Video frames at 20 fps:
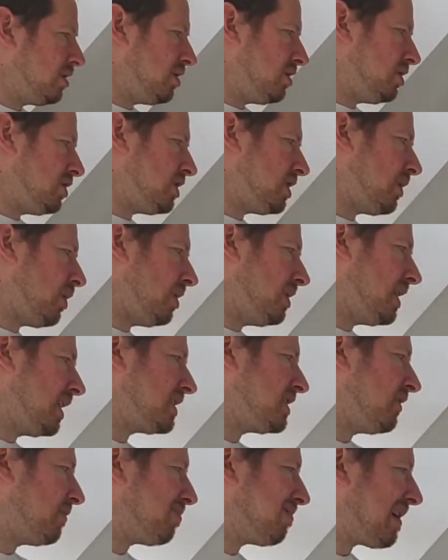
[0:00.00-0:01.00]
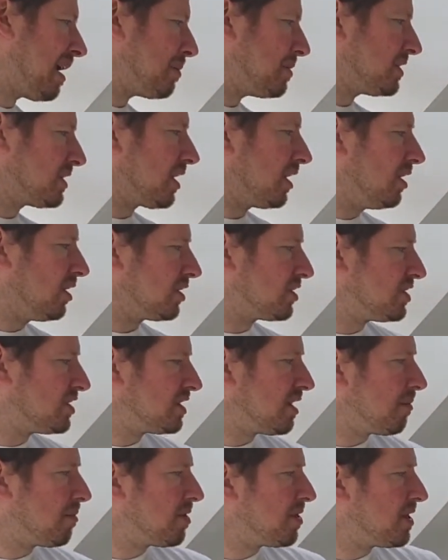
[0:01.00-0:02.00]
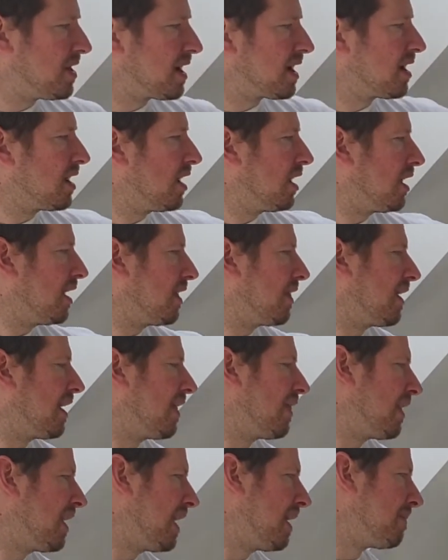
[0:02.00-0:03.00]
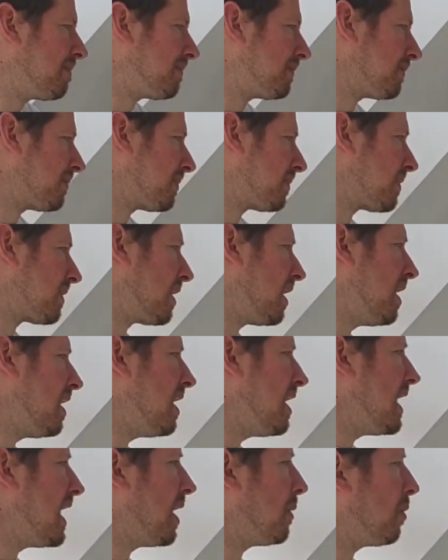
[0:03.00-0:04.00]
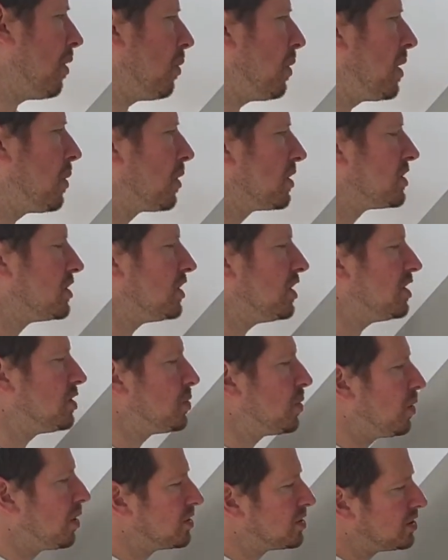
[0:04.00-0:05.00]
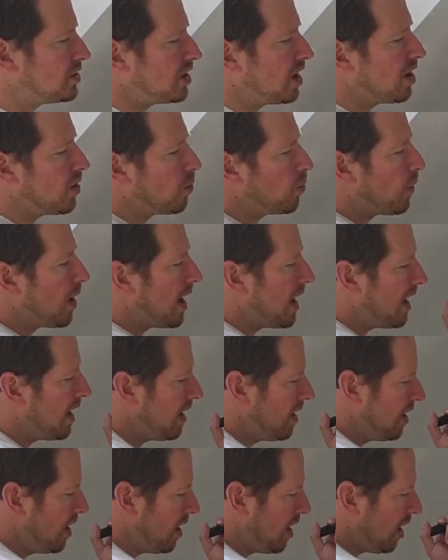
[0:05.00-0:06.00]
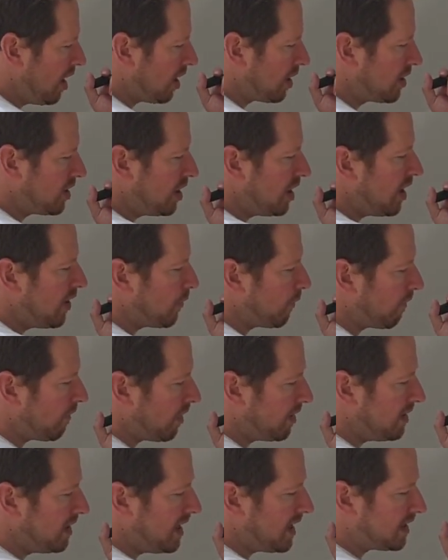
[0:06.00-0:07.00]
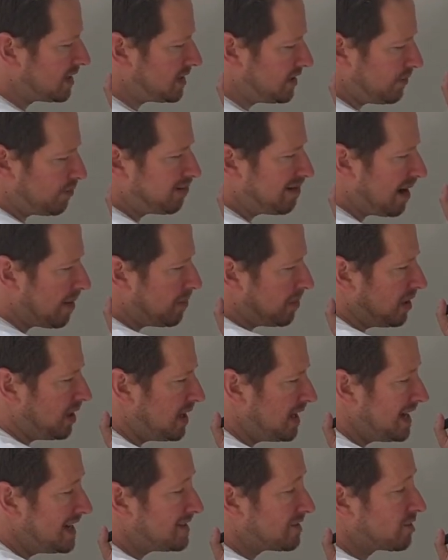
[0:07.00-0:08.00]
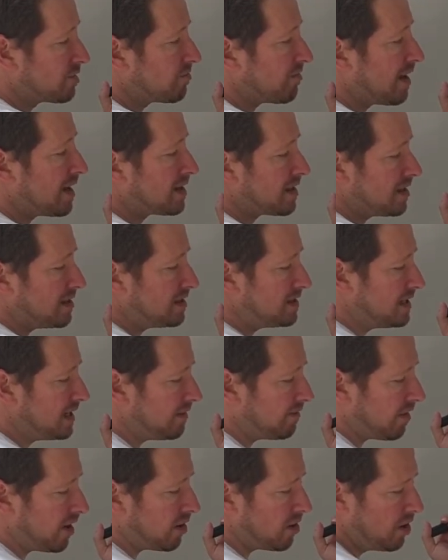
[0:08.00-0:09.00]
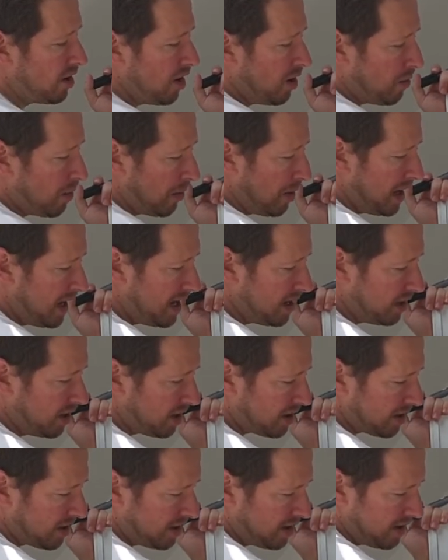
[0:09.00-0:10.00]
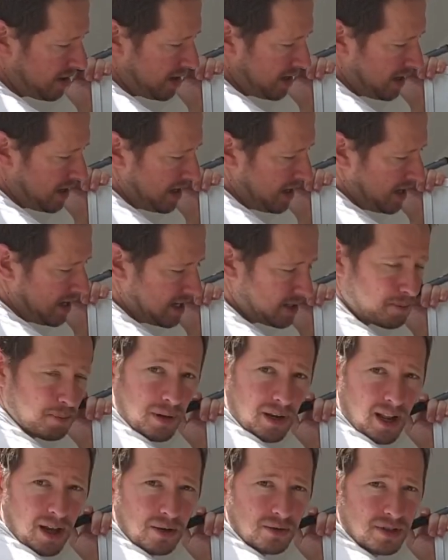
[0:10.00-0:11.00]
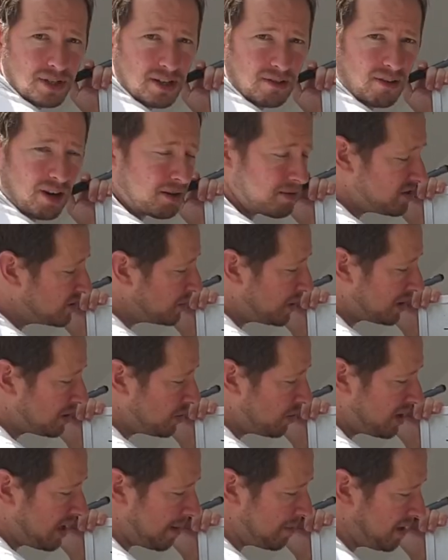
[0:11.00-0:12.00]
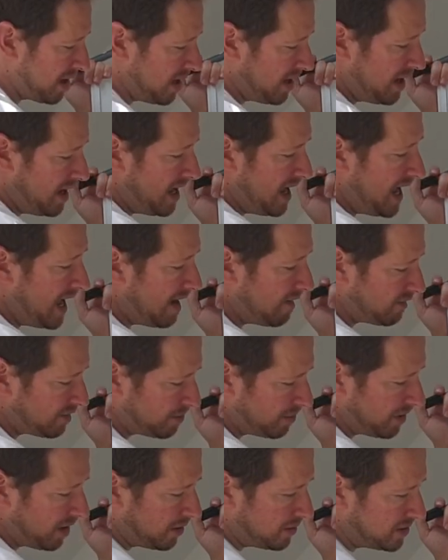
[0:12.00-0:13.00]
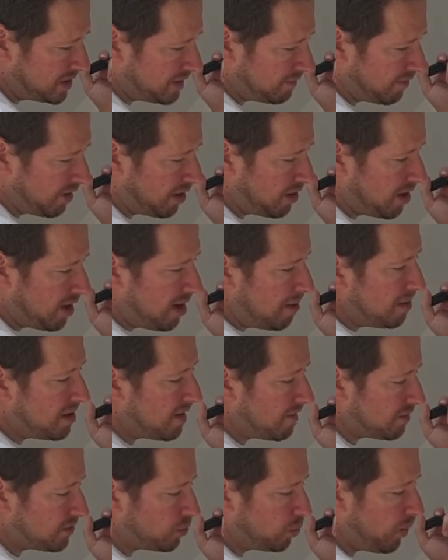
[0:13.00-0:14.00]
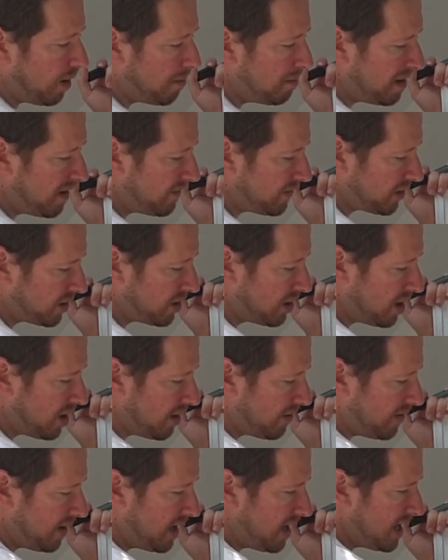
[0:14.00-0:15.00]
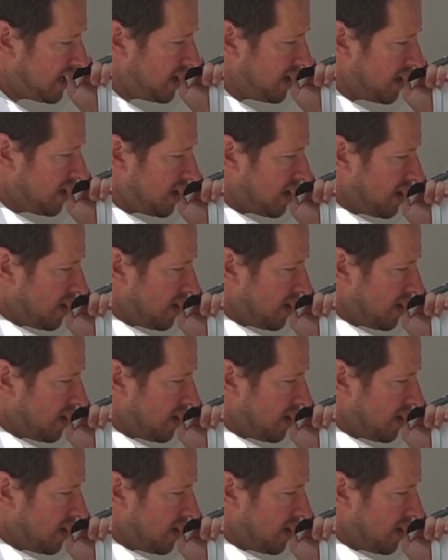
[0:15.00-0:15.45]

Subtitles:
So our negative parabola is going to look something like that there. Now what we want to do is we want to know where our curve or our negative parabola is greater than 0. Well, here, look, it's below 0, so ignore that bit. Here it's below 0. But there is one bit of the curve here